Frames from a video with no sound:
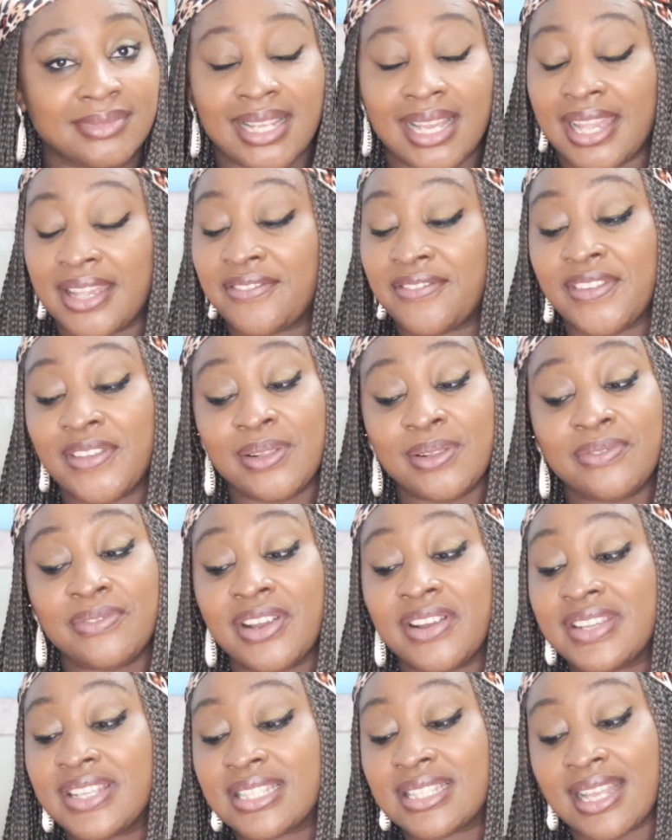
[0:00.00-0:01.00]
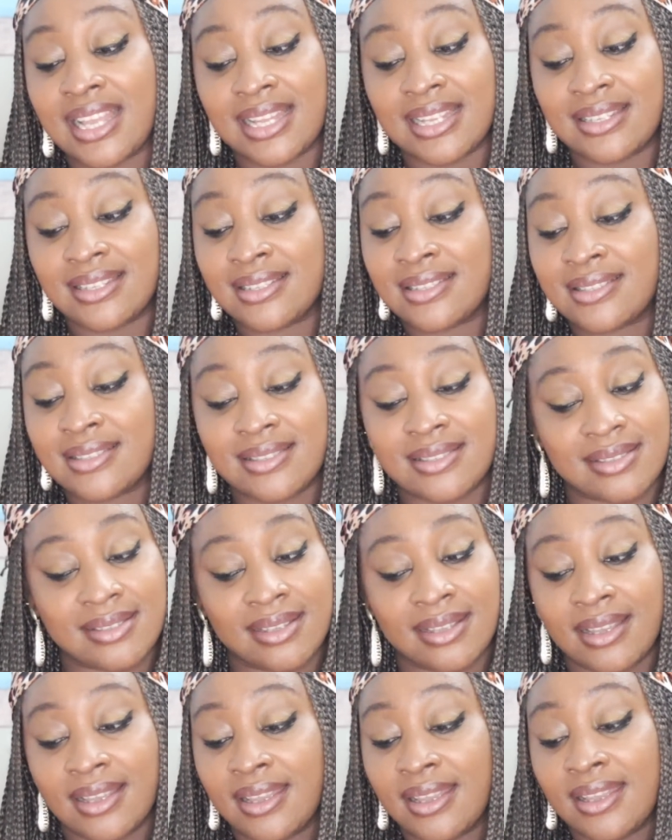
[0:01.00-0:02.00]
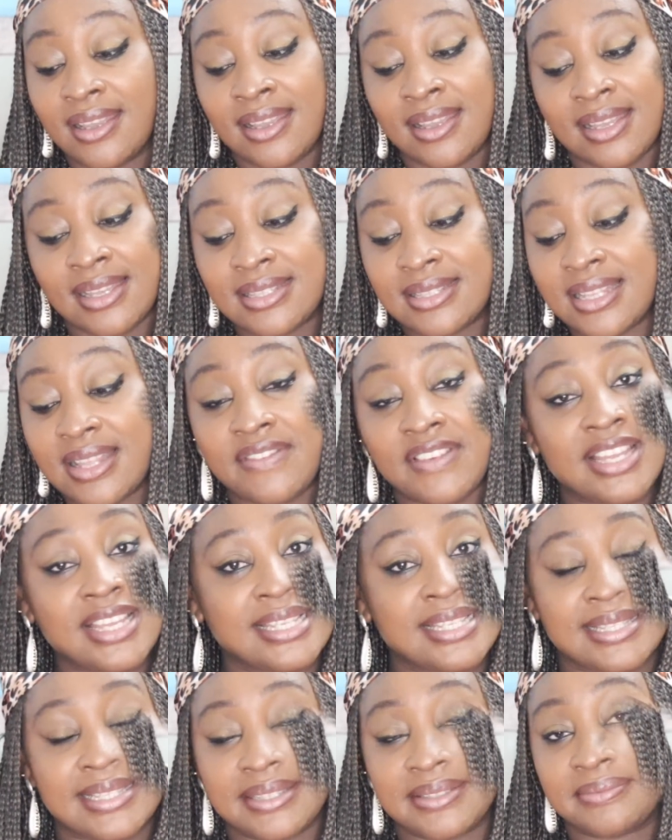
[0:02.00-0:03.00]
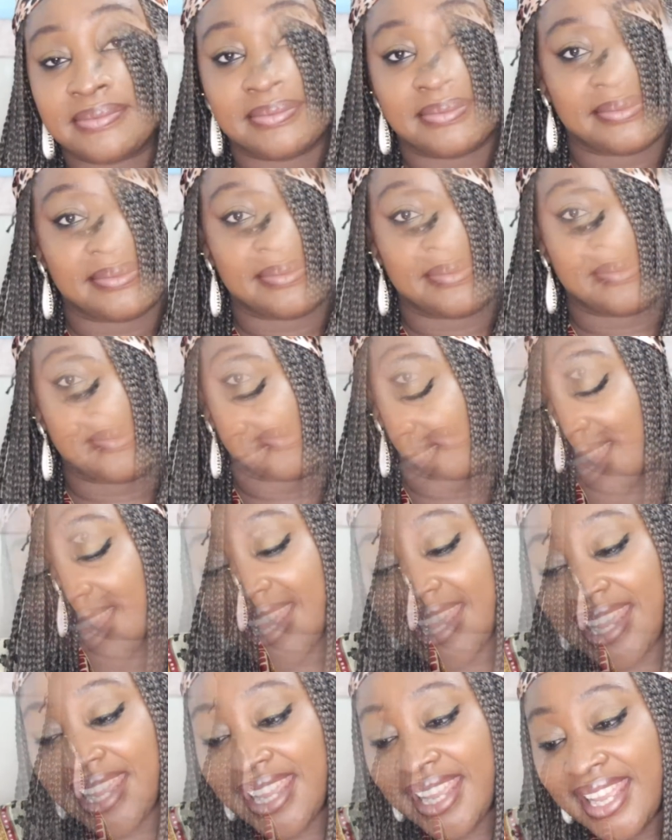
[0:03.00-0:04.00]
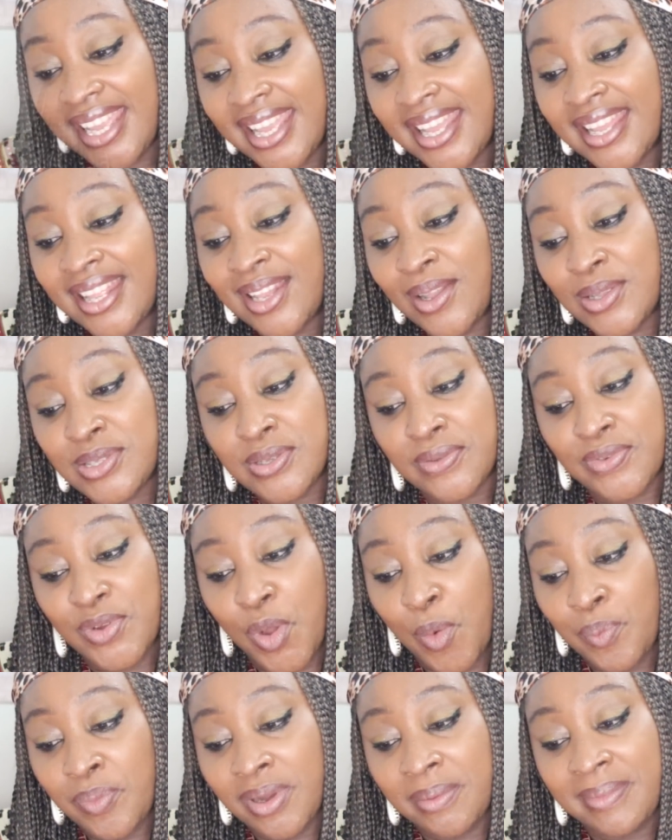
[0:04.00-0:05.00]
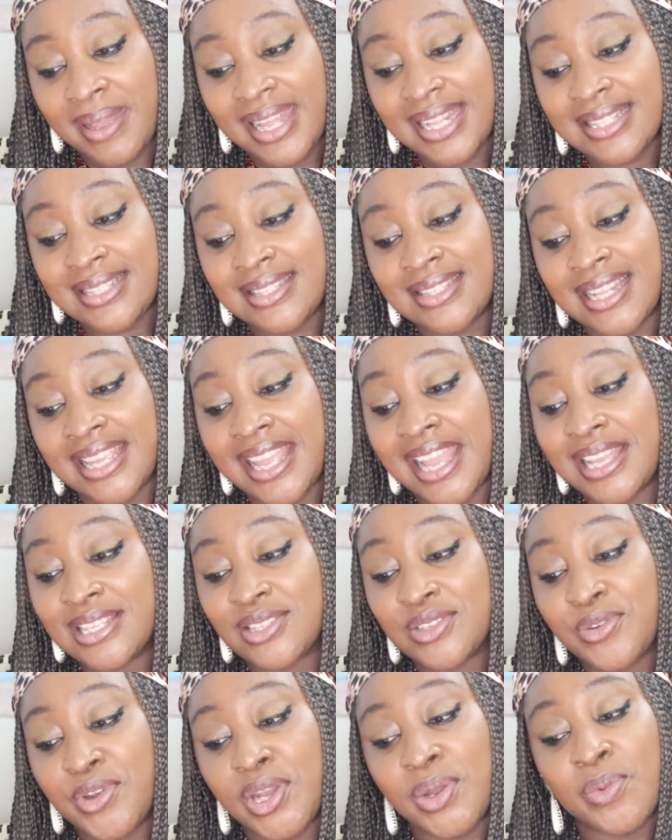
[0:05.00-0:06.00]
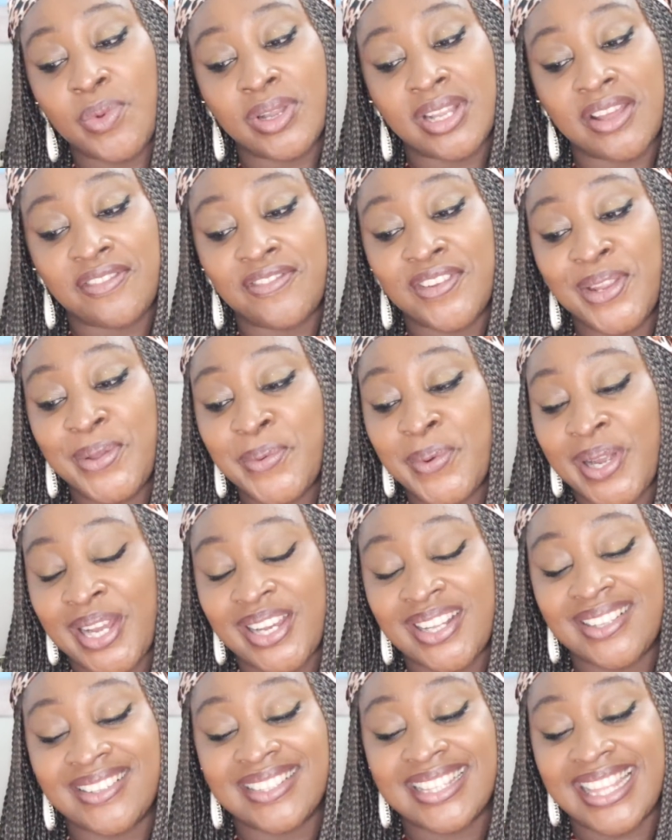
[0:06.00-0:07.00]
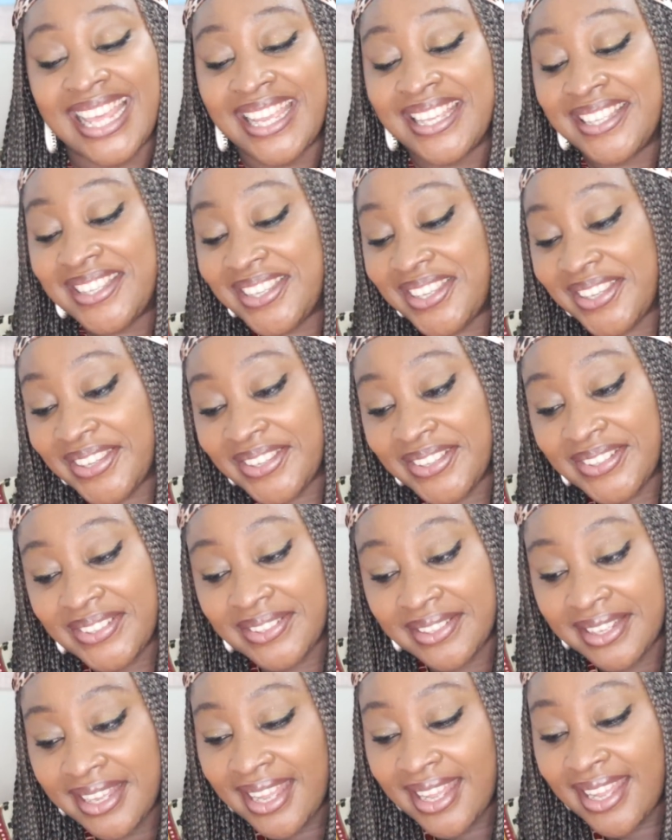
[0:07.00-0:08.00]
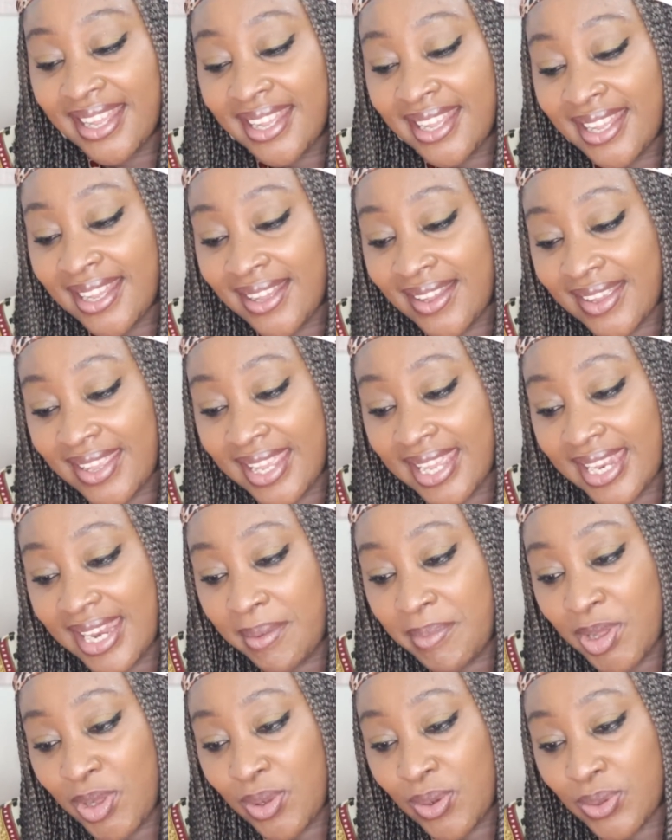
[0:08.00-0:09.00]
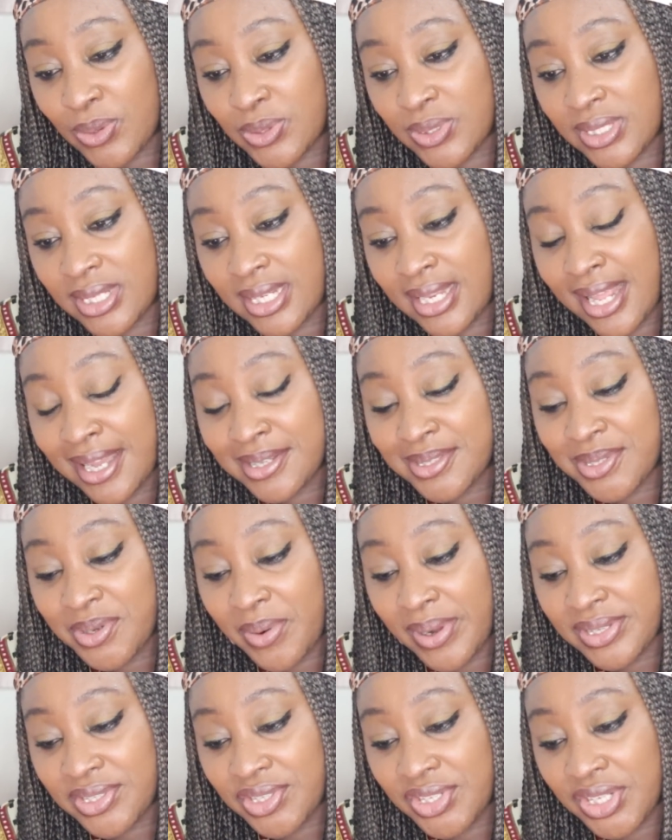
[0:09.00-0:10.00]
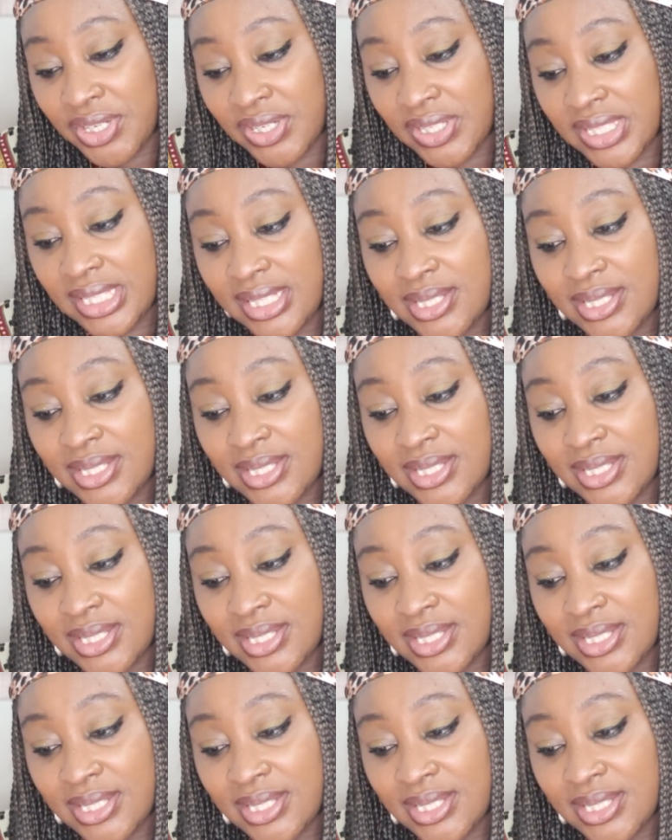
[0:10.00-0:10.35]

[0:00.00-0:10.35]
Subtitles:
I feel very sad. It's never easy. Okay, lots of compliments. Naya is growing wonderfully well. Thank you. Okay, let me go to the next question.